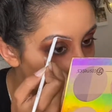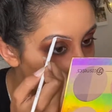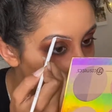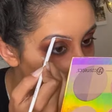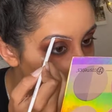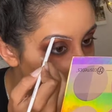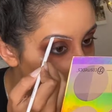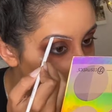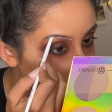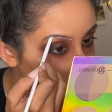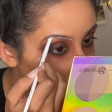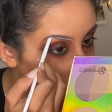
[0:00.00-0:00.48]
to
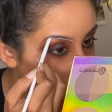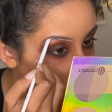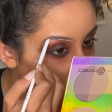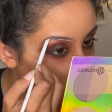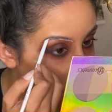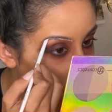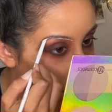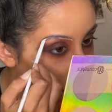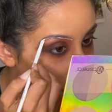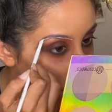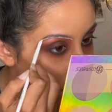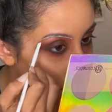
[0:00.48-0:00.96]

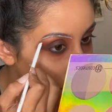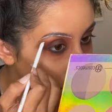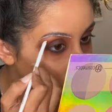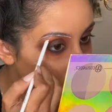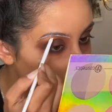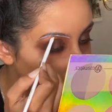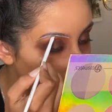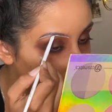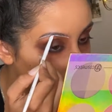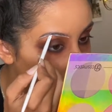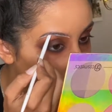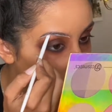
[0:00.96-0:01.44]
create the
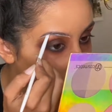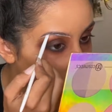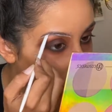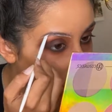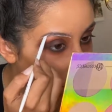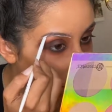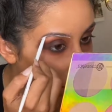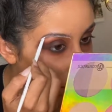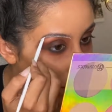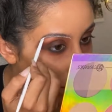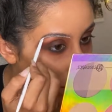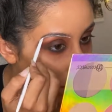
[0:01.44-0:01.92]

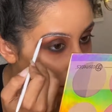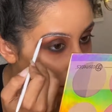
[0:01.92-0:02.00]
green